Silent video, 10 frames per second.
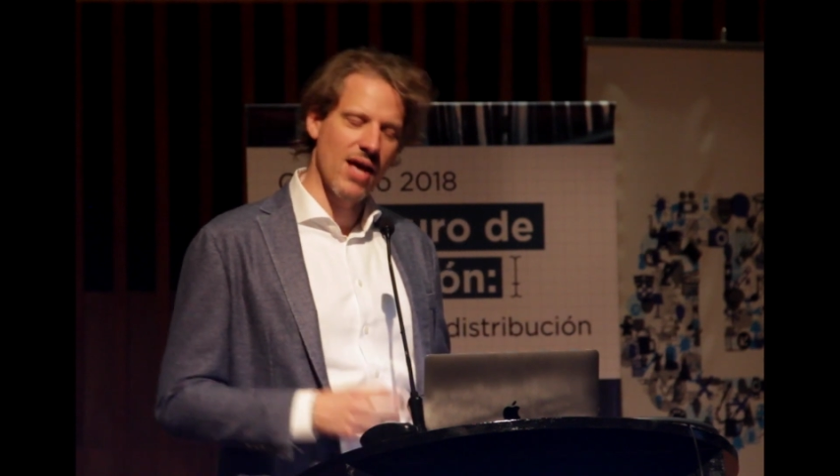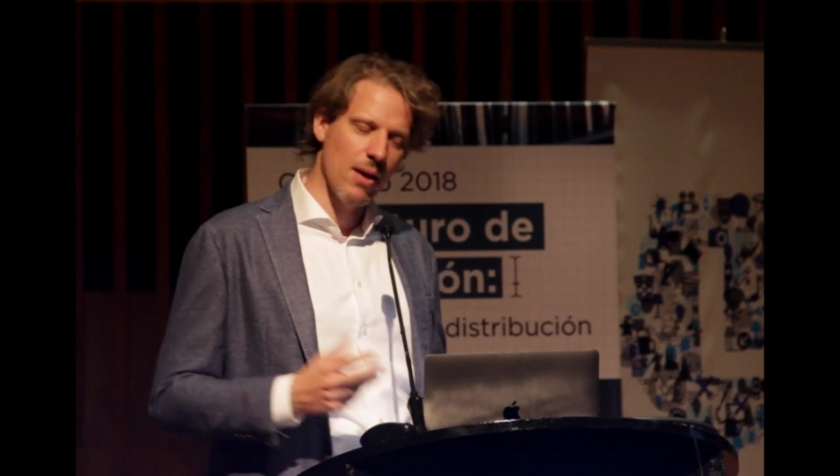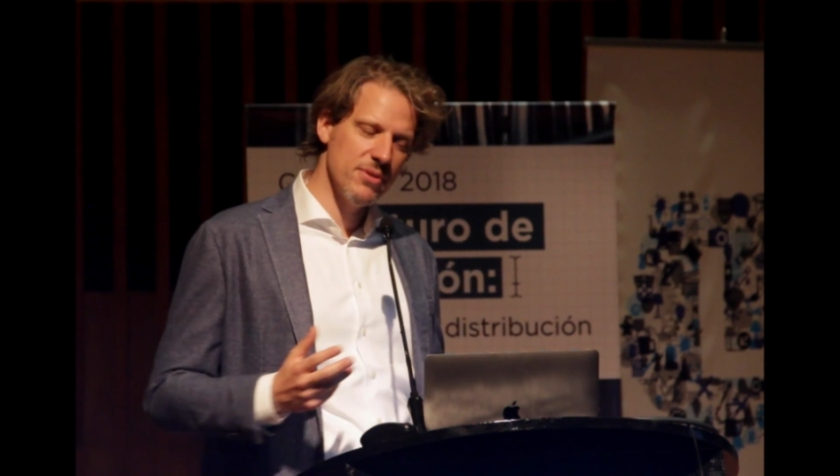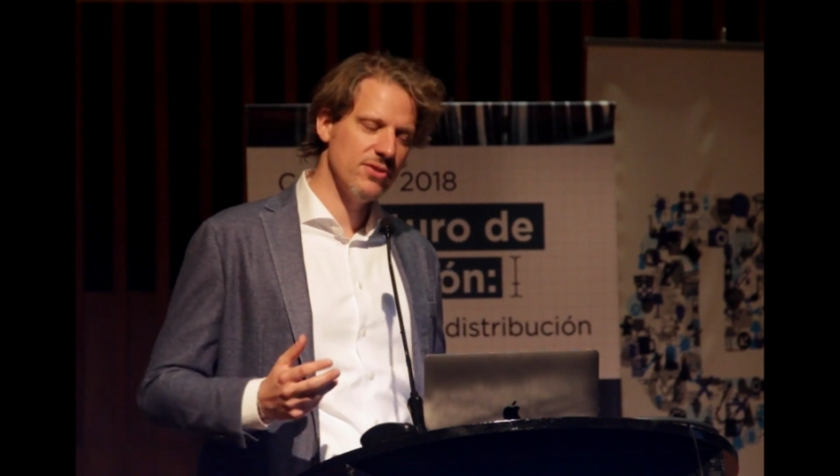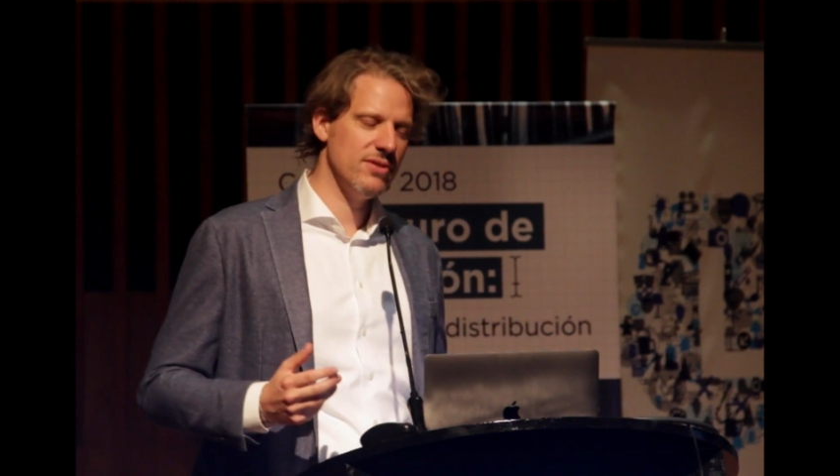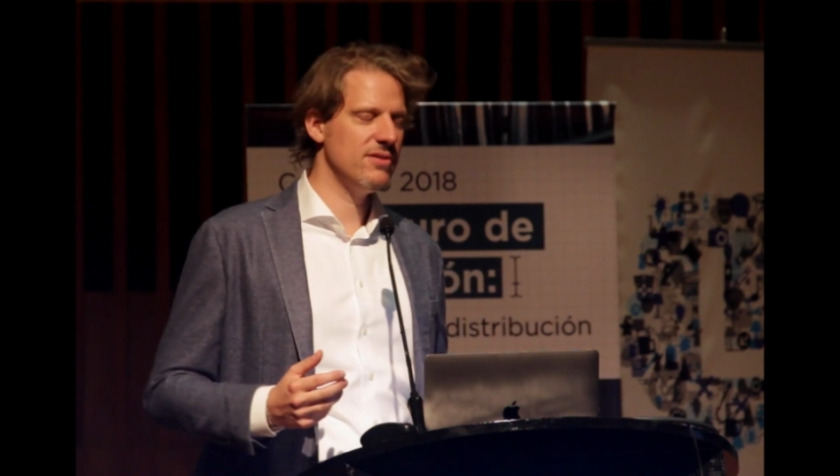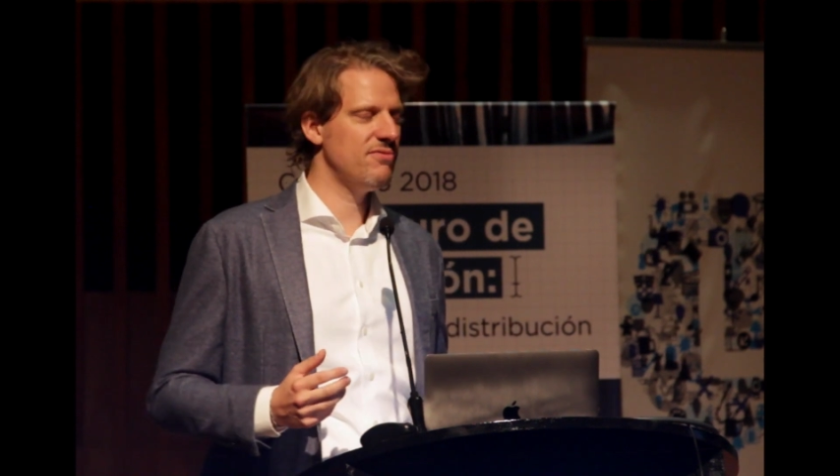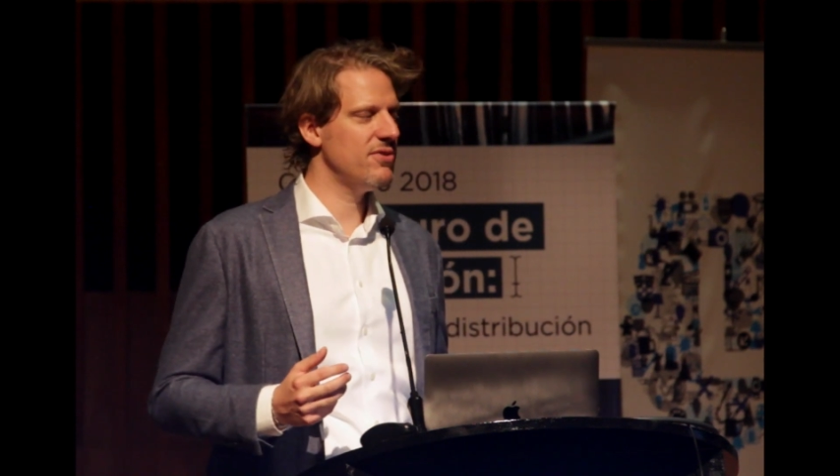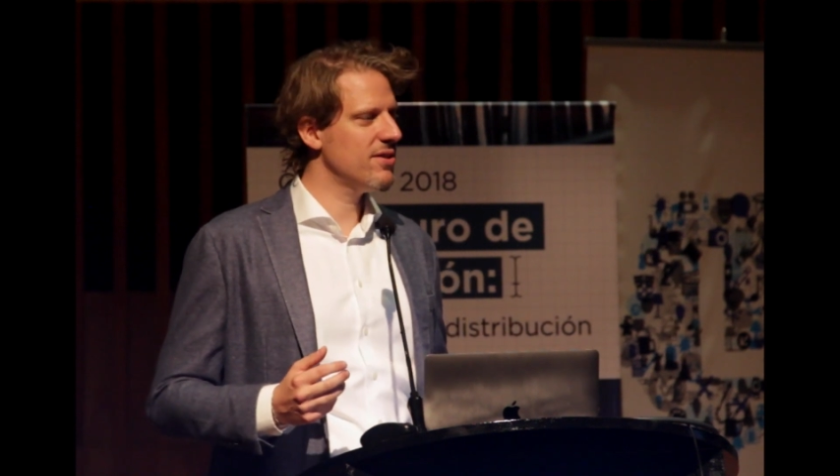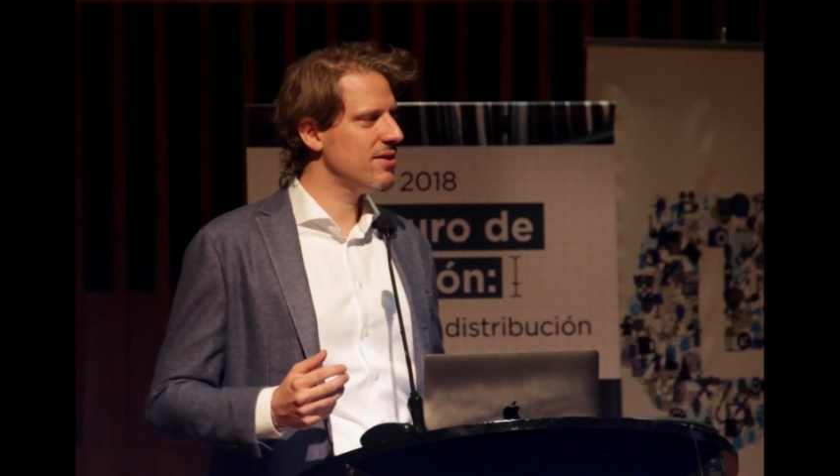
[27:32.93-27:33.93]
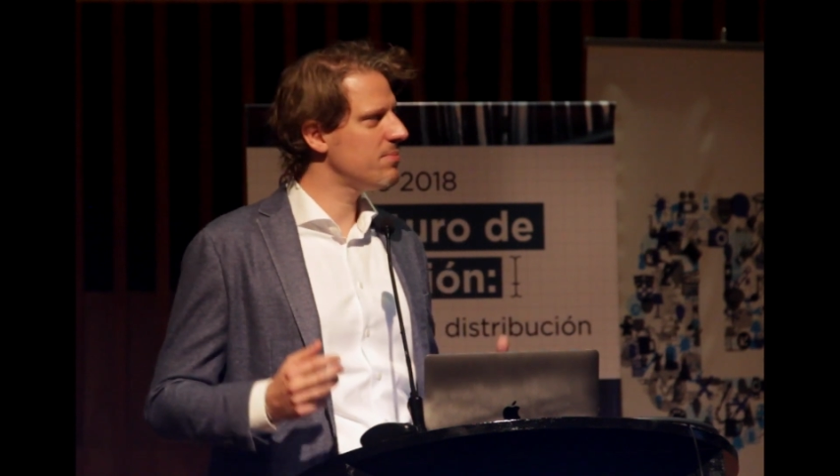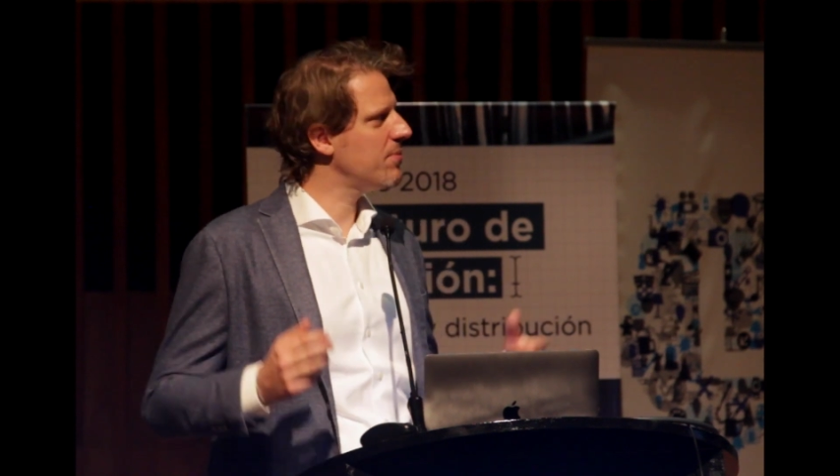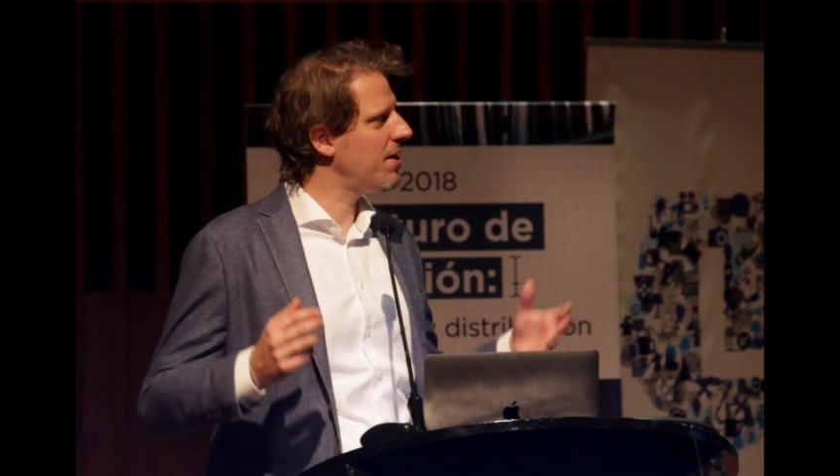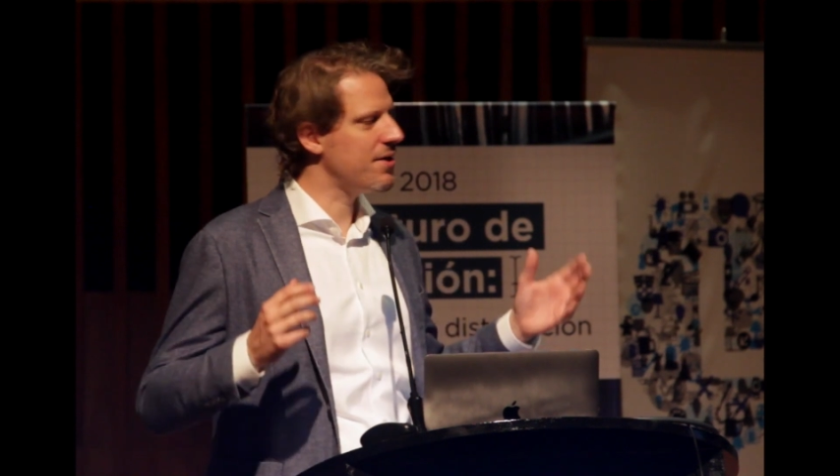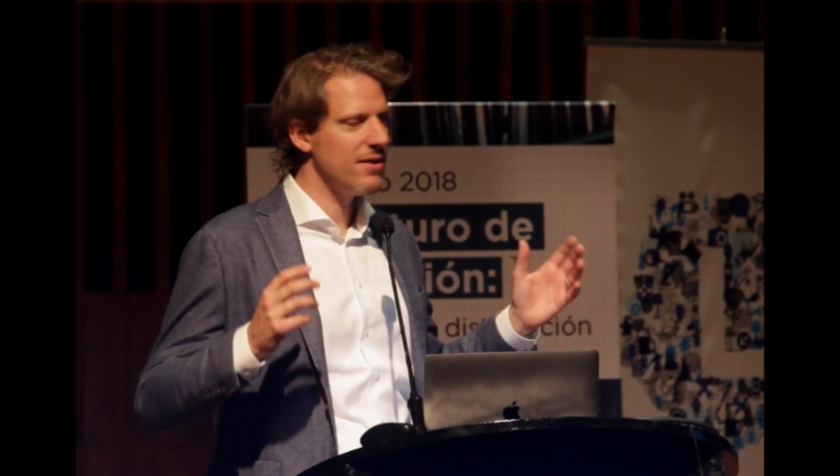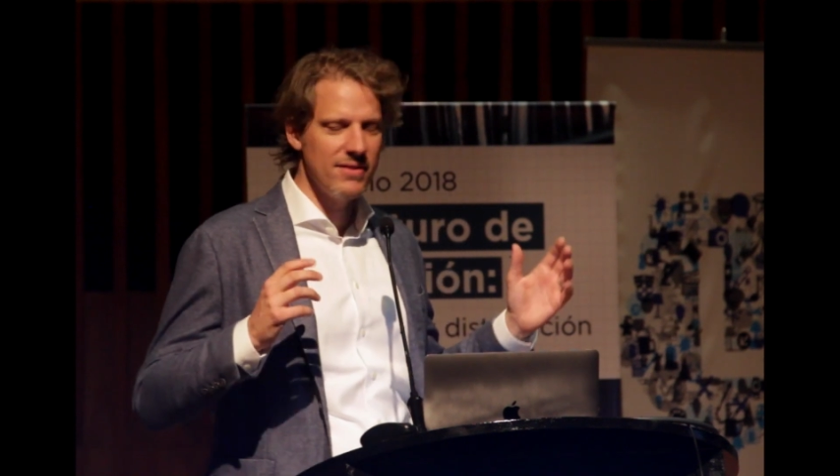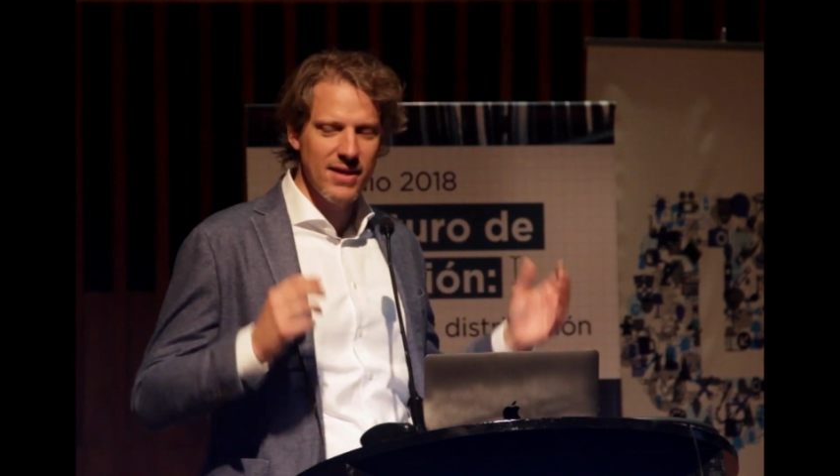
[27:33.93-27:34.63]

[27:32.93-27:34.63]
Amazon is difficult, but